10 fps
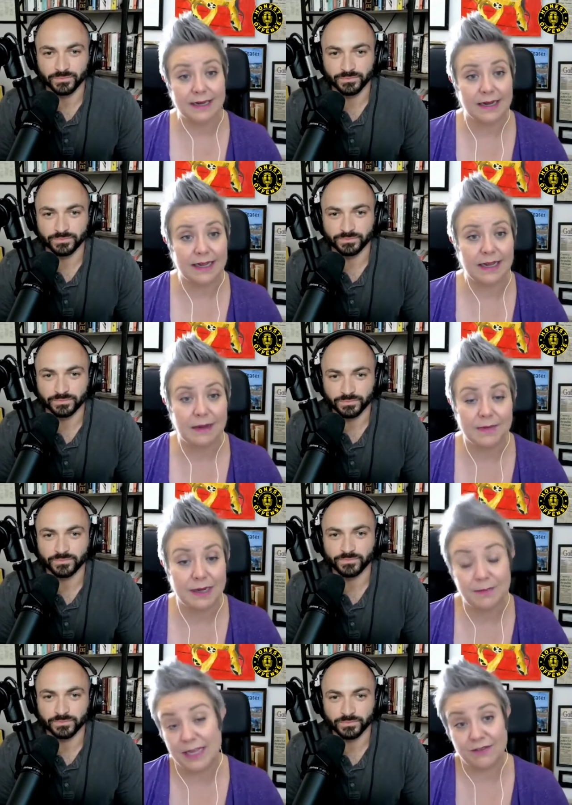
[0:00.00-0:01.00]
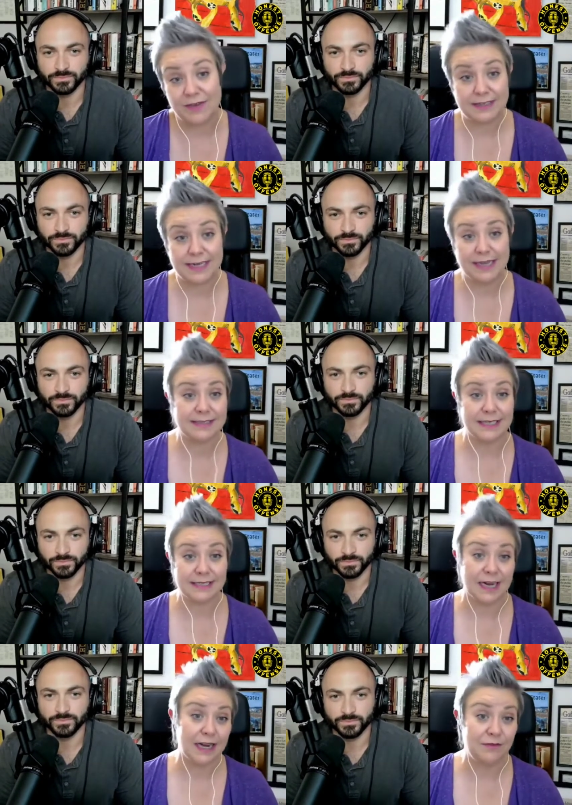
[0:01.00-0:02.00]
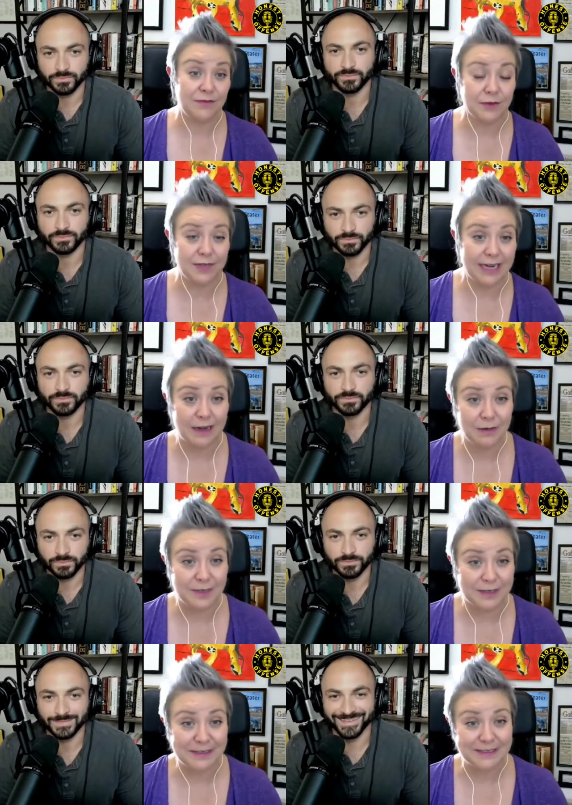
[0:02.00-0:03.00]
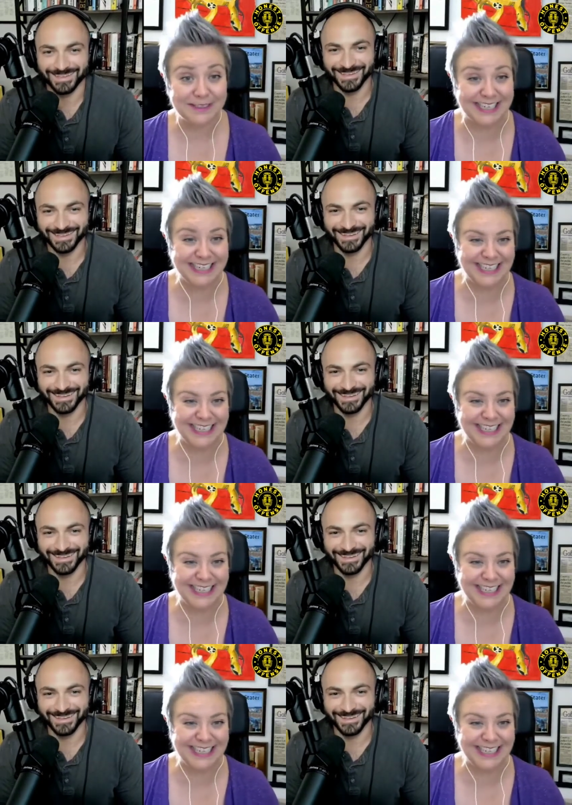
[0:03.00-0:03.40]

Speaker 1: lie. I mean, I make fantastic Thai food now because